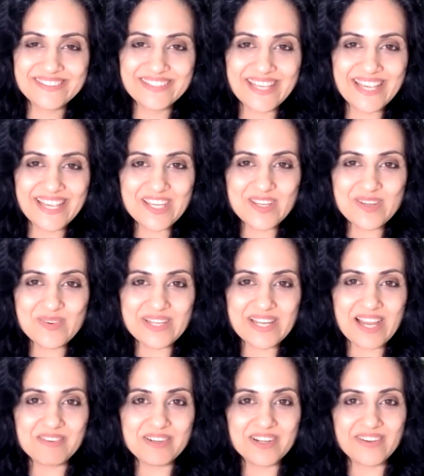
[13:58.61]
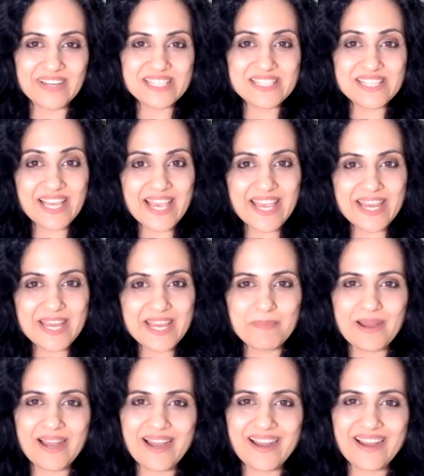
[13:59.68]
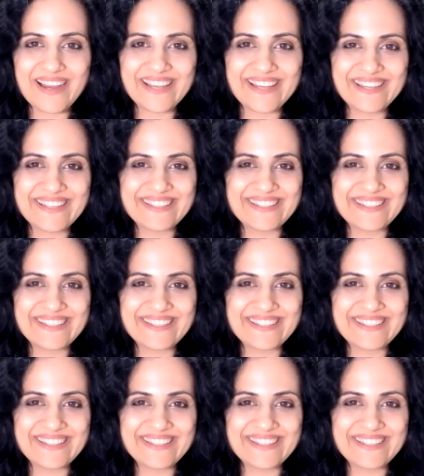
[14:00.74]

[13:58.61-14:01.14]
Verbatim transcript: Thank you and have a great day. Bye.